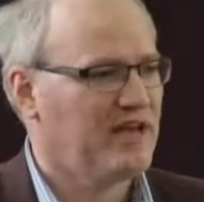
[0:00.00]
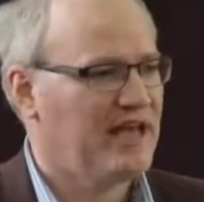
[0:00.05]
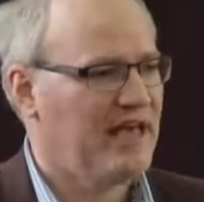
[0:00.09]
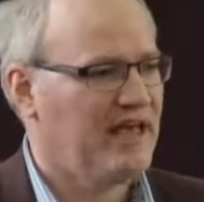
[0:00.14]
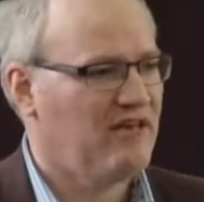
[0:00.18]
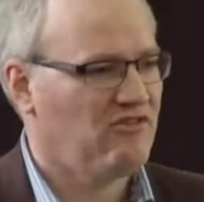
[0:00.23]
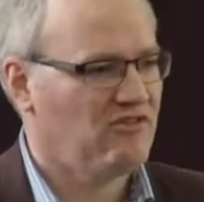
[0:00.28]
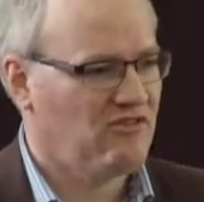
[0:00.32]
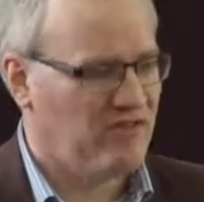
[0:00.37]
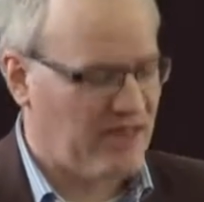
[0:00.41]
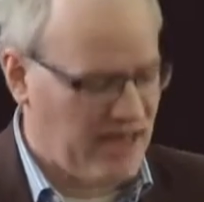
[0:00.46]
to
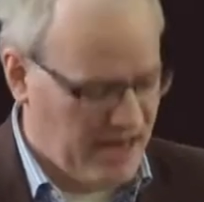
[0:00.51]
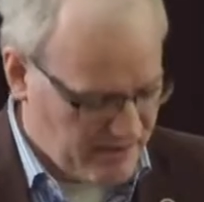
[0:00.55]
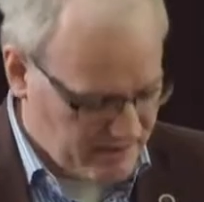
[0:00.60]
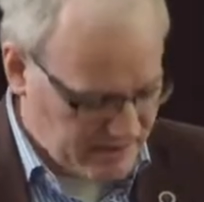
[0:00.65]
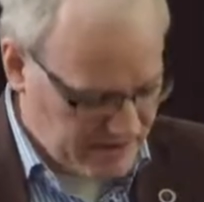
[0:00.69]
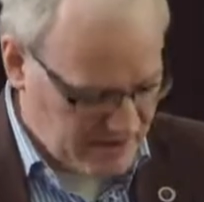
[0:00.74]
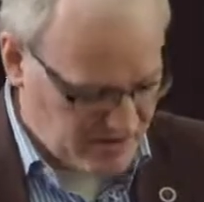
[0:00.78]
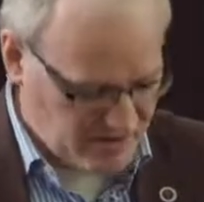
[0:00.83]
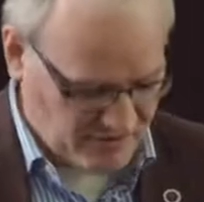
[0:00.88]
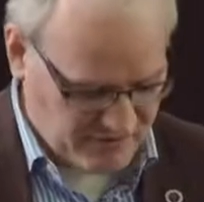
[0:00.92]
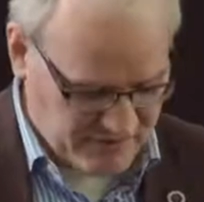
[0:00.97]
his
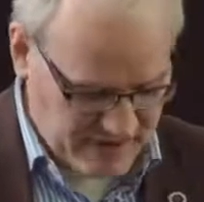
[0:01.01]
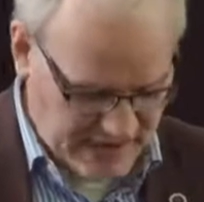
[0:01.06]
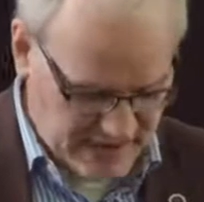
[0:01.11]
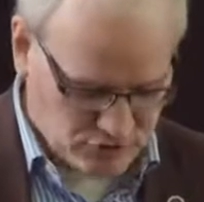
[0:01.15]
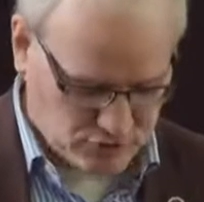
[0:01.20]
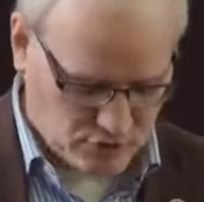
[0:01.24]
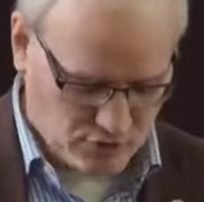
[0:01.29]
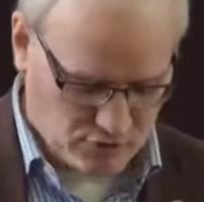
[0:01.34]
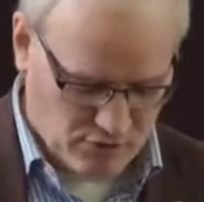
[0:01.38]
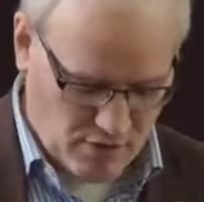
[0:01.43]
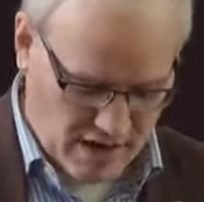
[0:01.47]
theories of
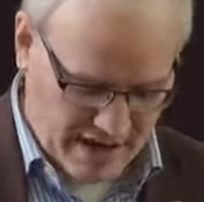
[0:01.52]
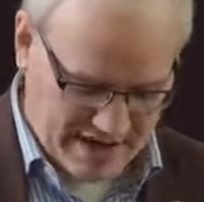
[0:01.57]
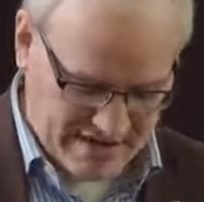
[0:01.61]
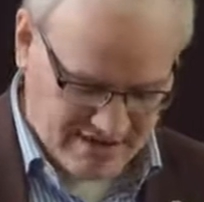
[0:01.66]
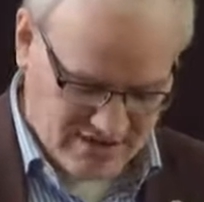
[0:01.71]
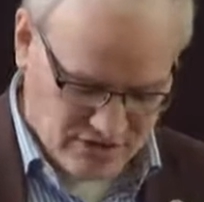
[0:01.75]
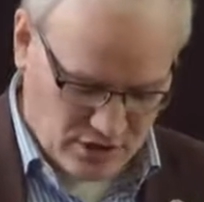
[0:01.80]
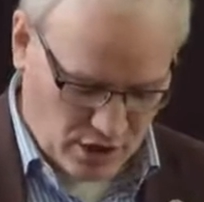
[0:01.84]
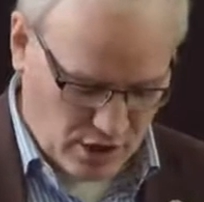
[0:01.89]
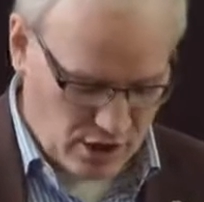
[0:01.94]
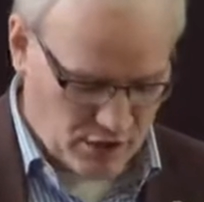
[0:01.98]
natural
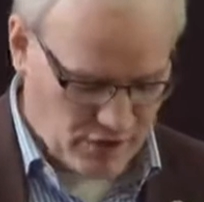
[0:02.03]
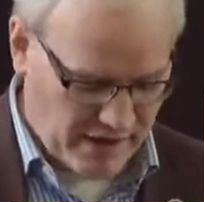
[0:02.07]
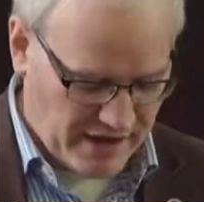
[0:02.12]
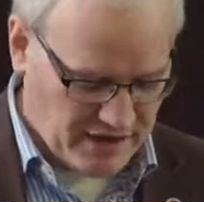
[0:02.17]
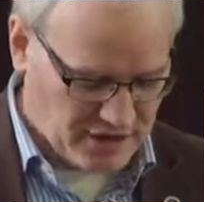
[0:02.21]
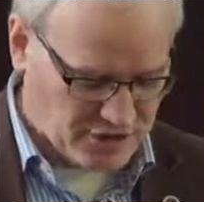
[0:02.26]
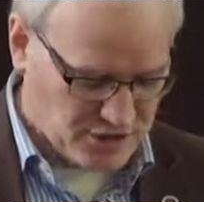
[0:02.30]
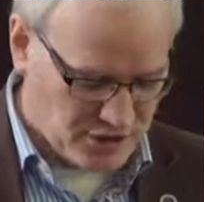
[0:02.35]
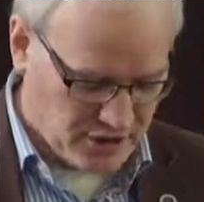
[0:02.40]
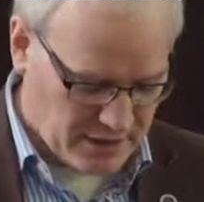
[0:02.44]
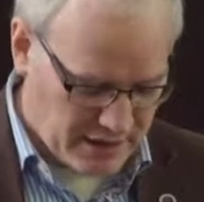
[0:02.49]
rights,
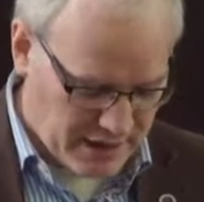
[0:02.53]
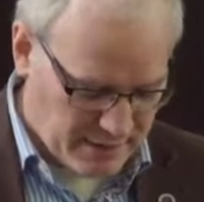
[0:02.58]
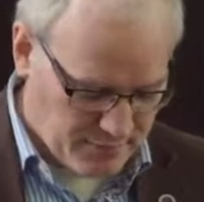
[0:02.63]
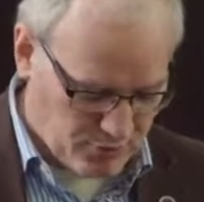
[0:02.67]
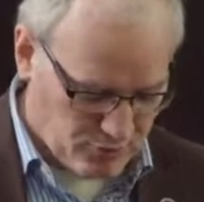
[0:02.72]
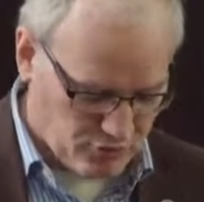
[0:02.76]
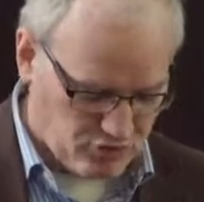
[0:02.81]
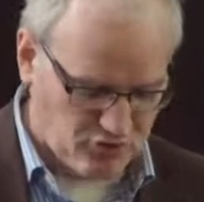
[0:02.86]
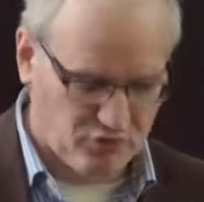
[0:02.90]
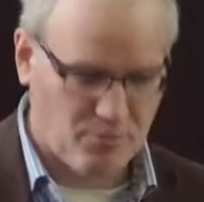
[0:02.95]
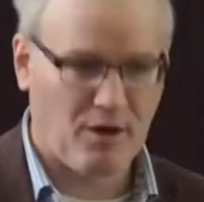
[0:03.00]
toleration and
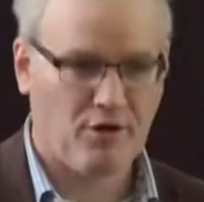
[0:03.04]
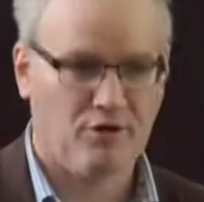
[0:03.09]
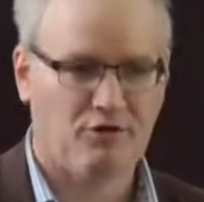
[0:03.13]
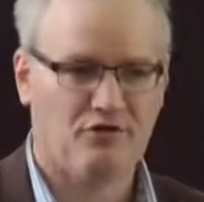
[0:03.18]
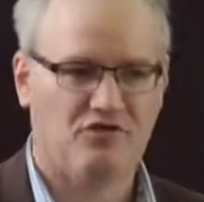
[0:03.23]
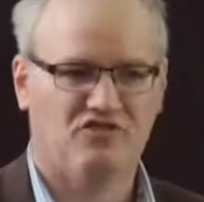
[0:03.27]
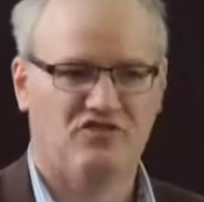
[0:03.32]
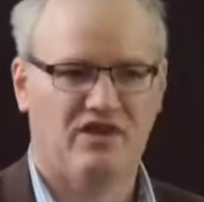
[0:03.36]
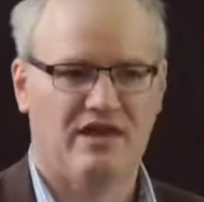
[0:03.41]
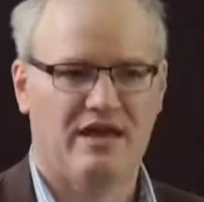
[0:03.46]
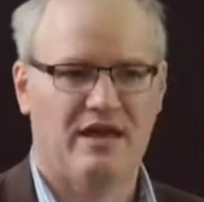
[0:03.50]
liberal
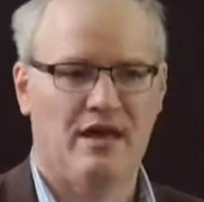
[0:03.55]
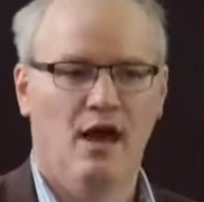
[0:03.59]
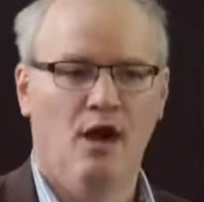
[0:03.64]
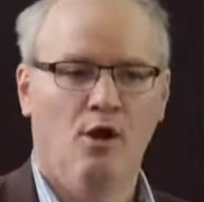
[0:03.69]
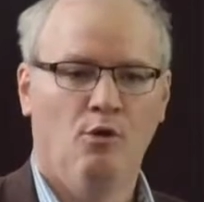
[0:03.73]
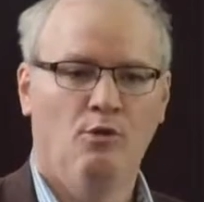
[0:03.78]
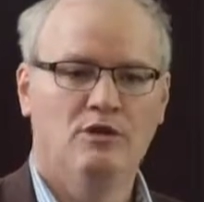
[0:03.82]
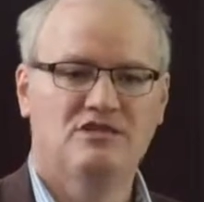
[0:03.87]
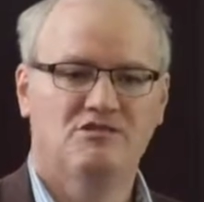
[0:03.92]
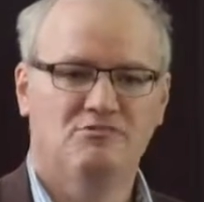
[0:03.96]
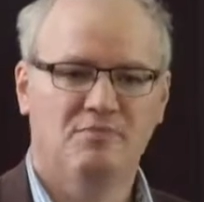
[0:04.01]
democracy,
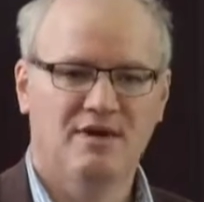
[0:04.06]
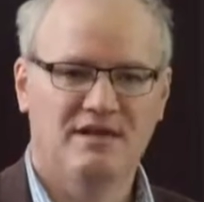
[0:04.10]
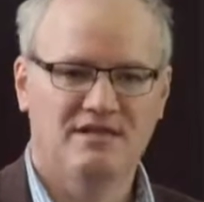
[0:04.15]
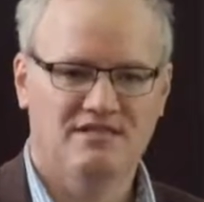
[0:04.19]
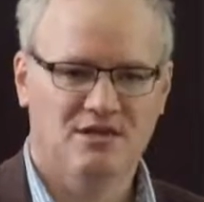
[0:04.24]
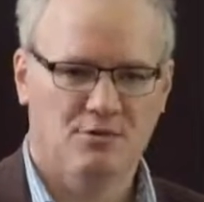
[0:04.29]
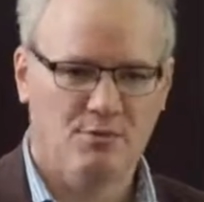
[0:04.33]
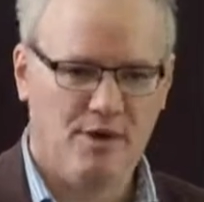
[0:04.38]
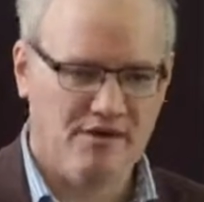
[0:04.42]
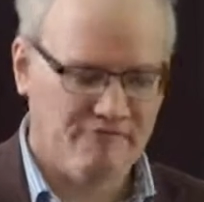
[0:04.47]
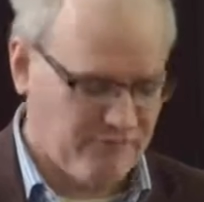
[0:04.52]
which have been
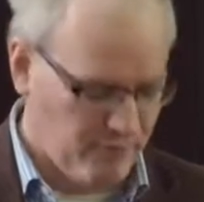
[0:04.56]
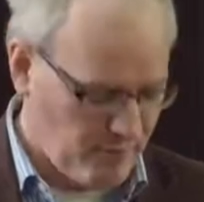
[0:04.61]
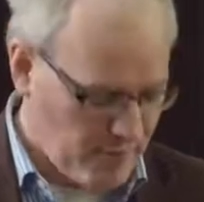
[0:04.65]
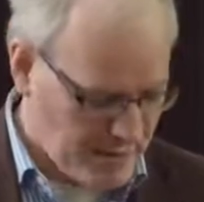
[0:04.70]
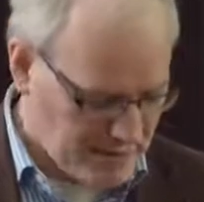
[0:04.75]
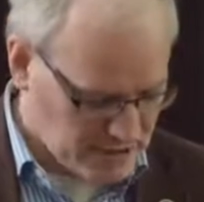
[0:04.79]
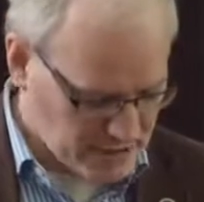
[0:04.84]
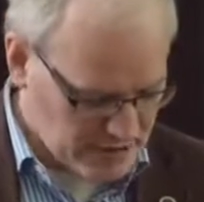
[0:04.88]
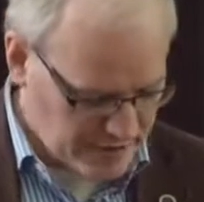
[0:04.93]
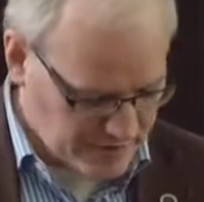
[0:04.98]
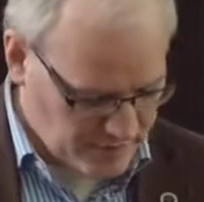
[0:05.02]
so
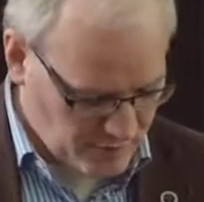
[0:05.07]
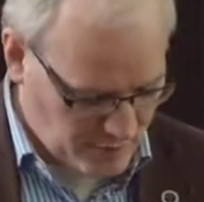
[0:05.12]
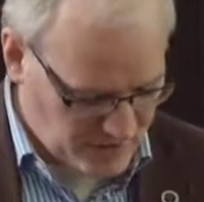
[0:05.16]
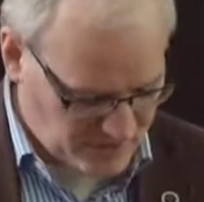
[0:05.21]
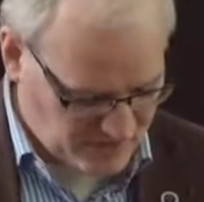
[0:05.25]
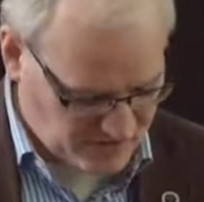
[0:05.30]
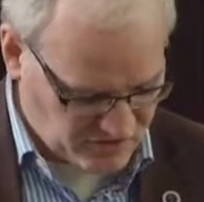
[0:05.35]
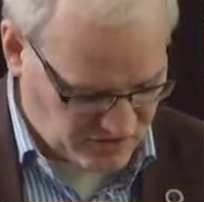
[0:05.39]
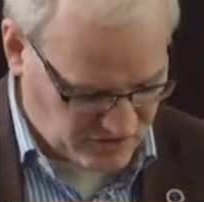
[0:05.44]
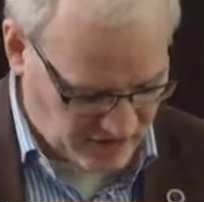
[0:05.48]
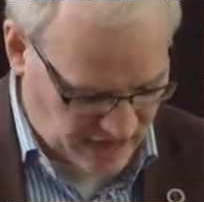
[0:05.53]
influential in the
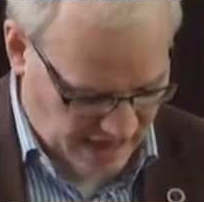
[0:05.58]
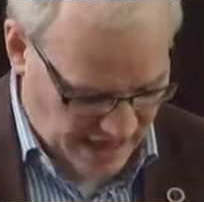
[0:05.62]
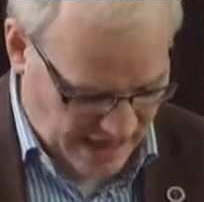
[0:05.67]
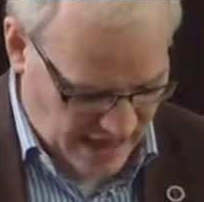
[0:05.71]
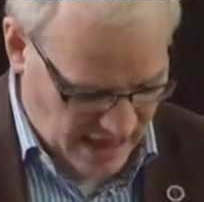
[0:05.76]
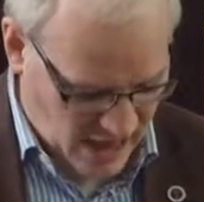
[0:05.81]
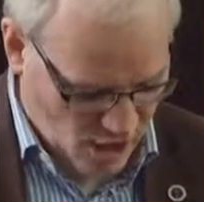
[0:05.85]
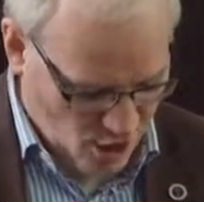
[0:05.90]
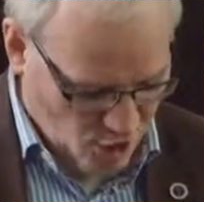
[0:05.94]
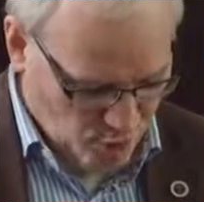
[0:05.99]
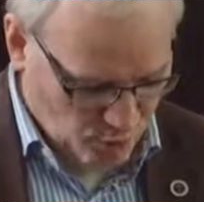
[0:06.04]
West
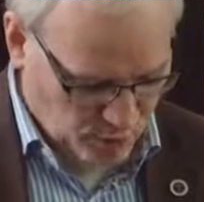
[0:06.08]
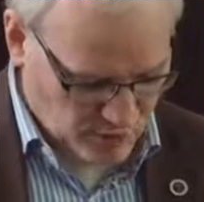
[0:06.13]
today,